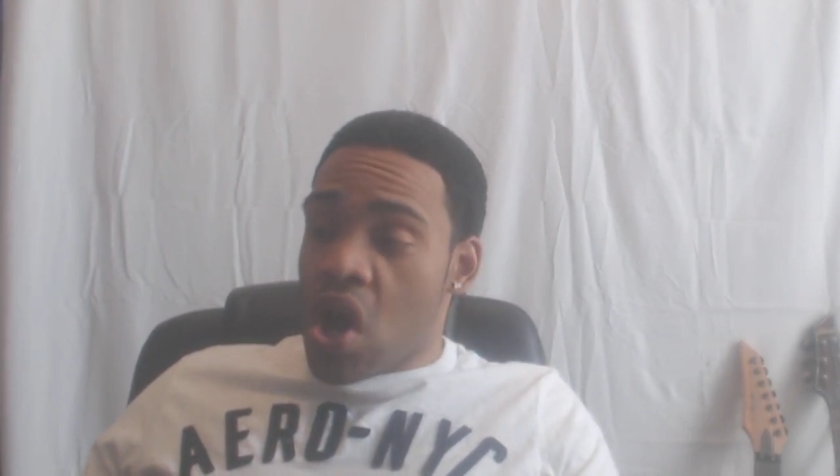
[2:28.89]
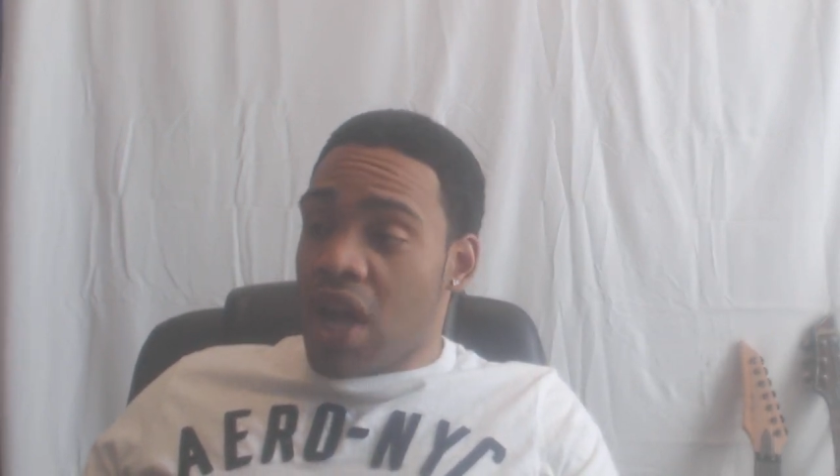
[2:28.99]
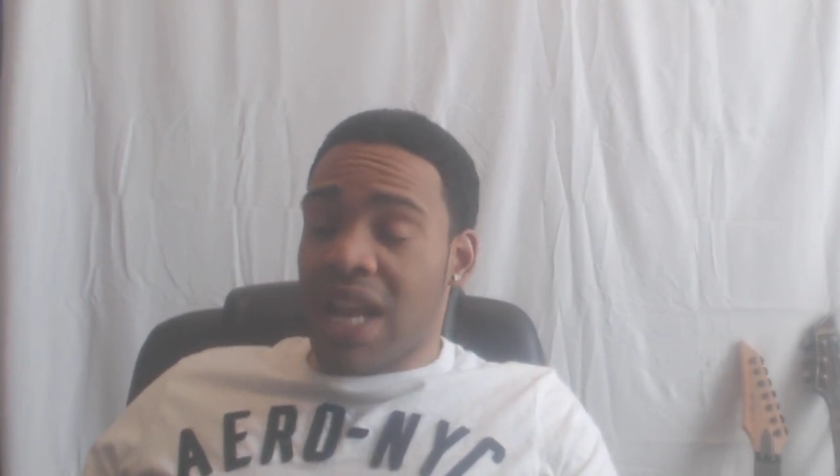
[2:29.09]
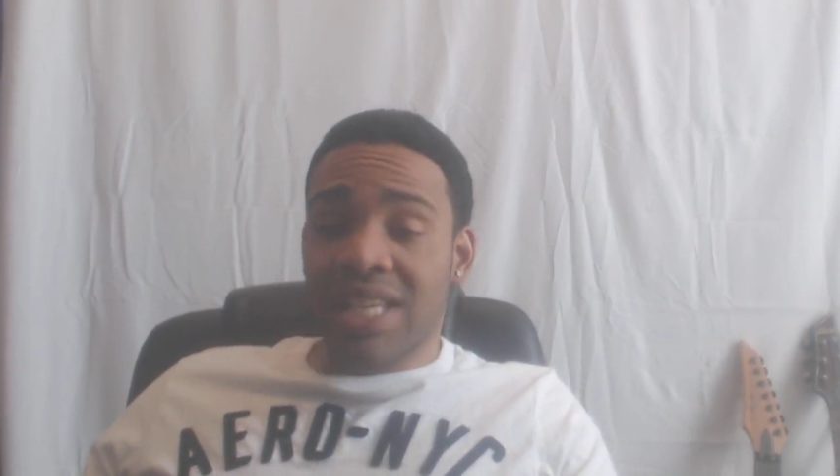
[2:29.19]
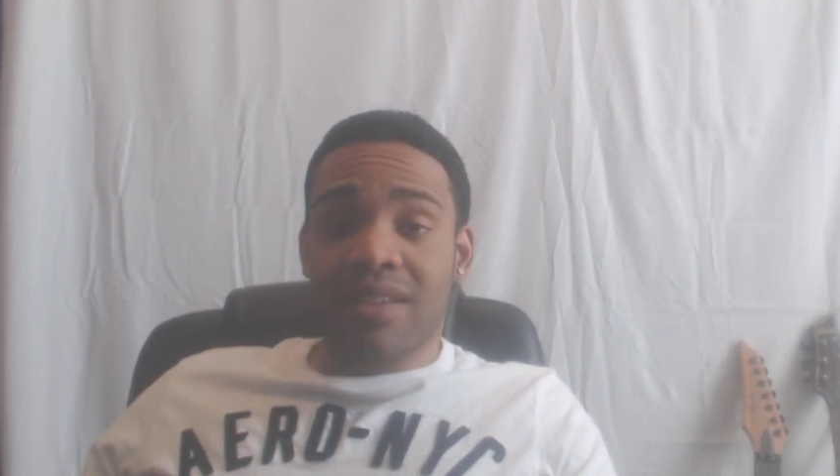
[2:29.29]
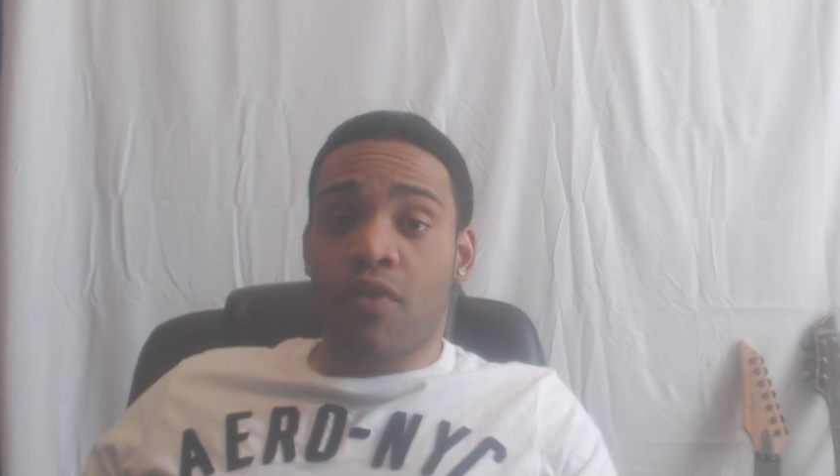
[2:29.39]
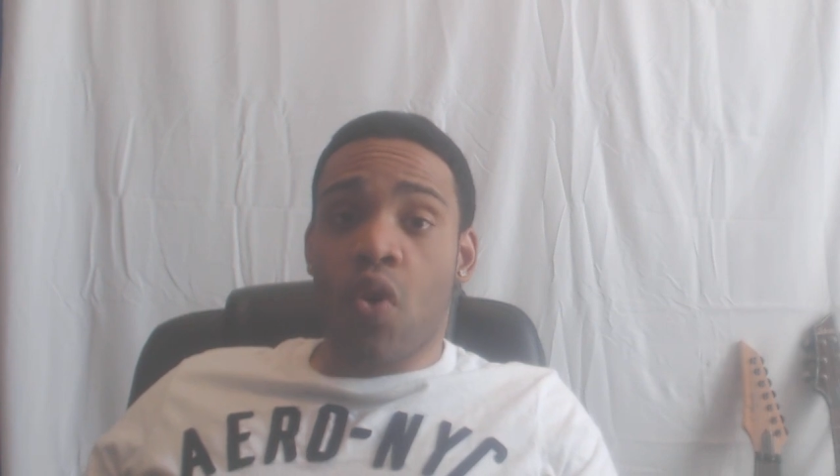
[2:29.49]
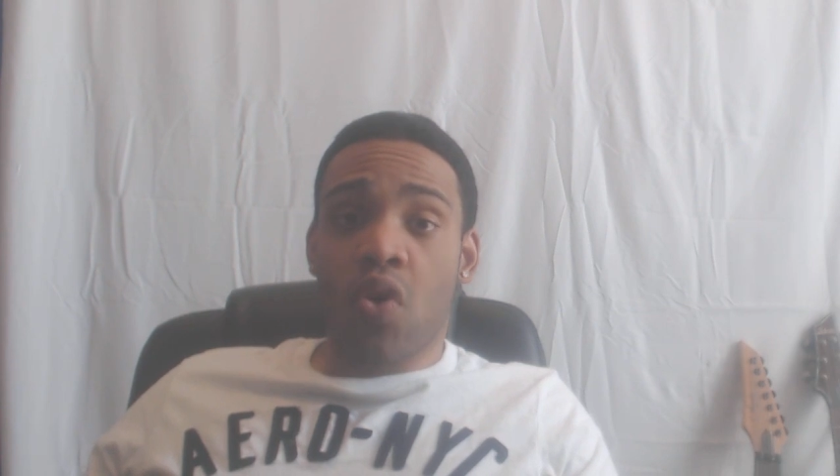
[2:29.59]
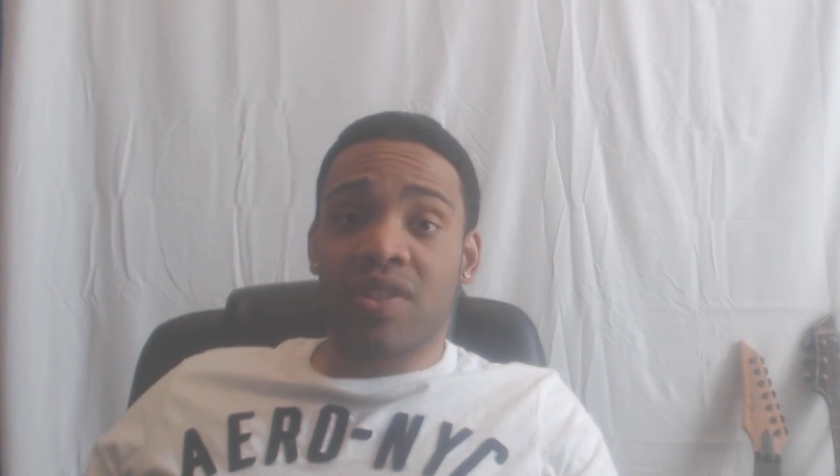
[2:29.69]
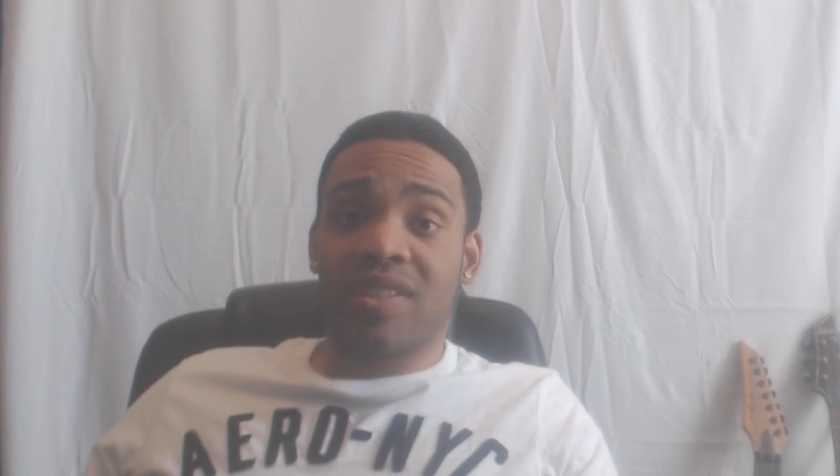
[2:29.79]
Unless, of
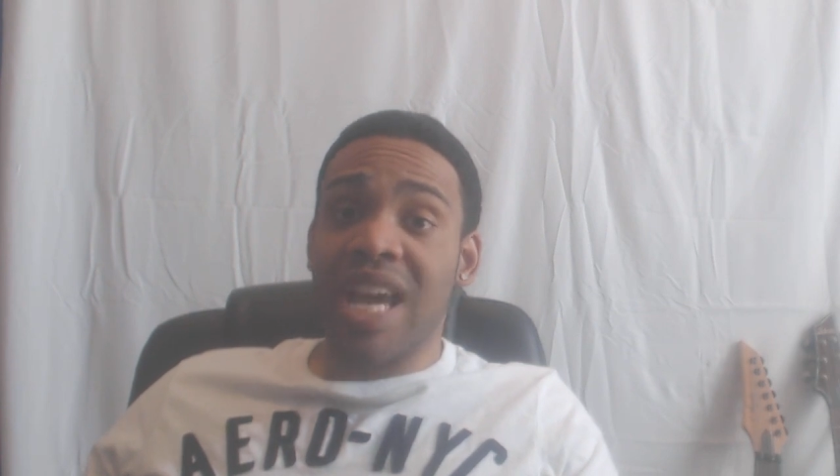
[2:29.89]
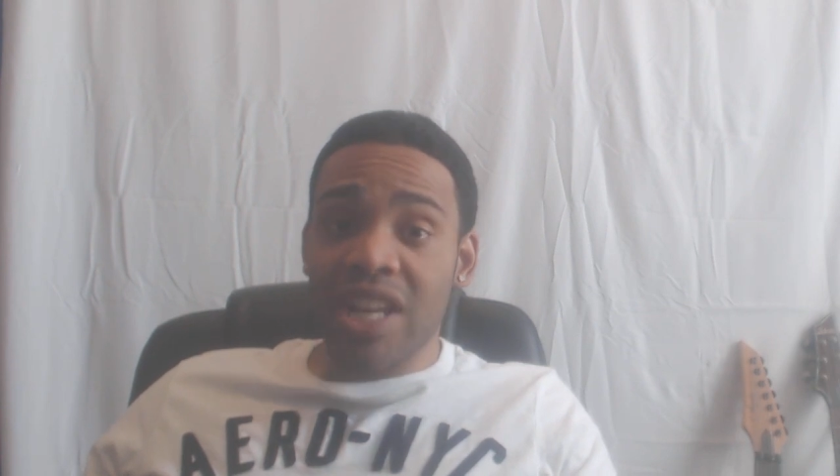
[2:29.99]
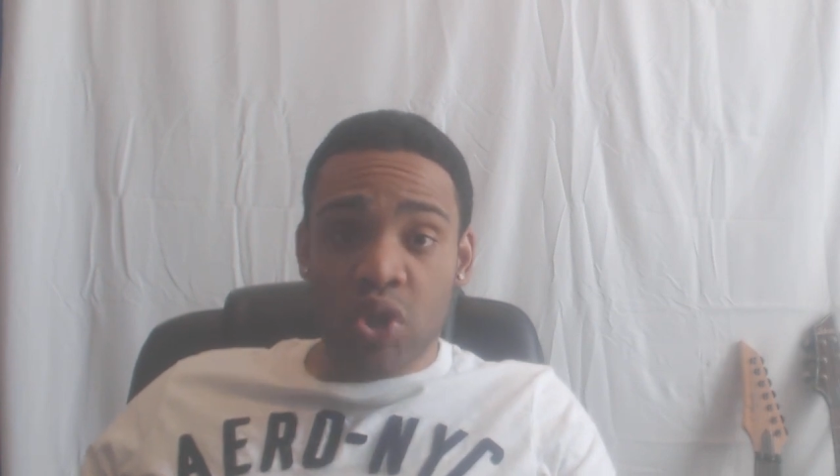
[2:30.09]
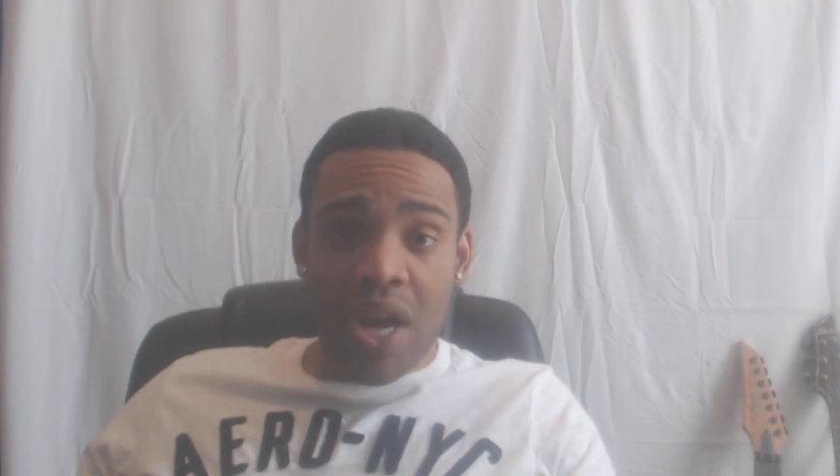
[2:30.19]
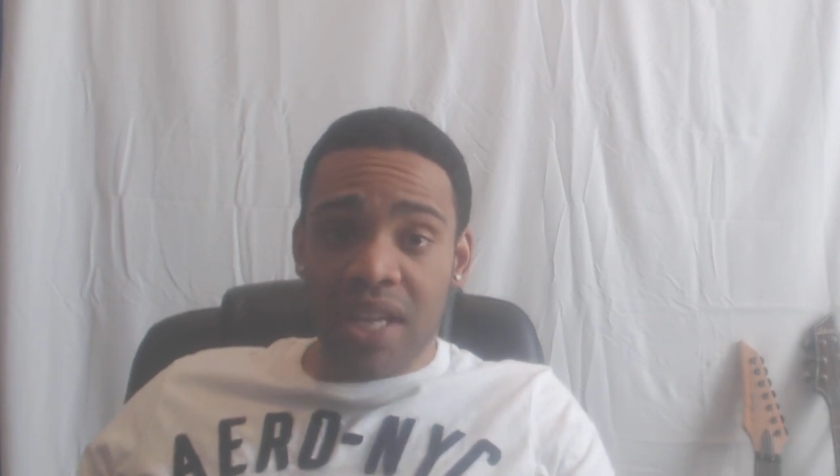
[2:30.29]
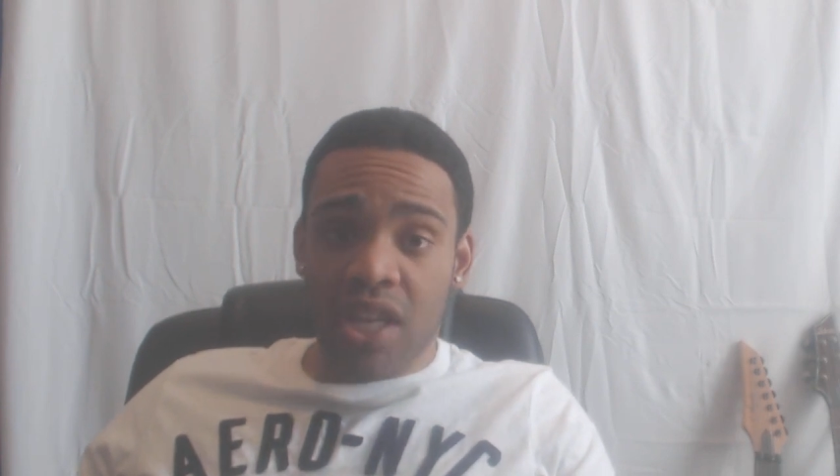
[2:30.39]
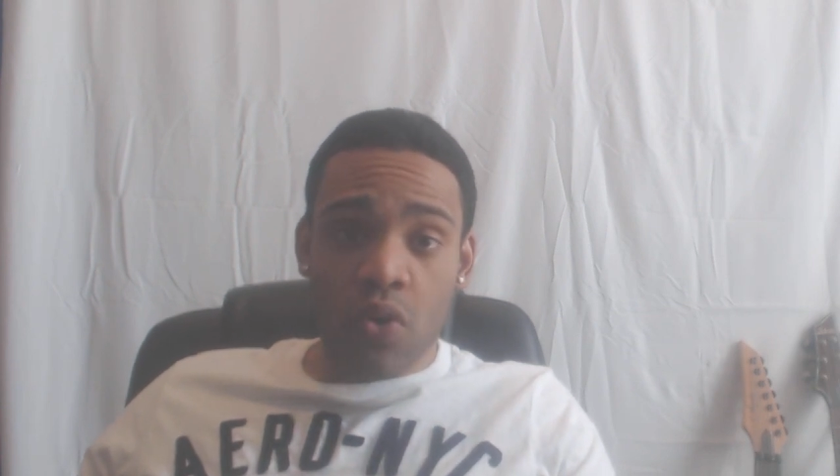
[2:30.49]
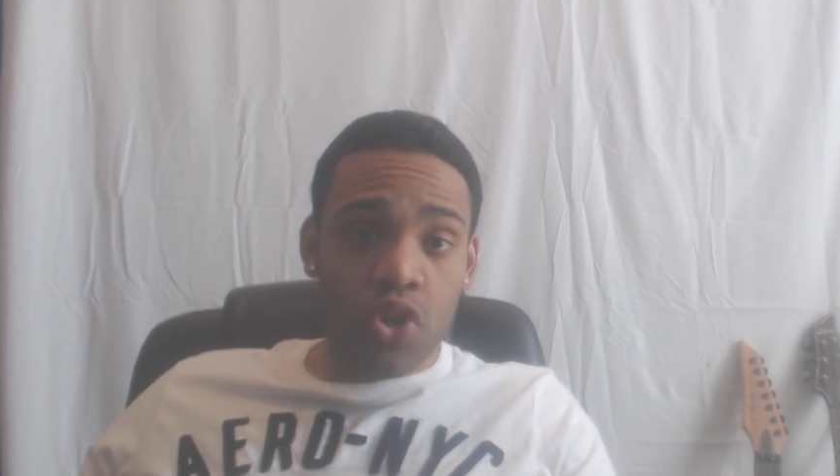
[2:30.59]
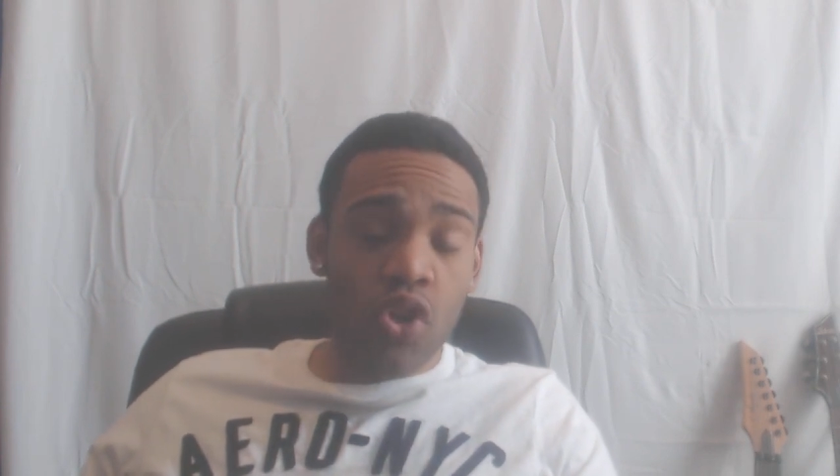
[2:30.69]
course, they try to kill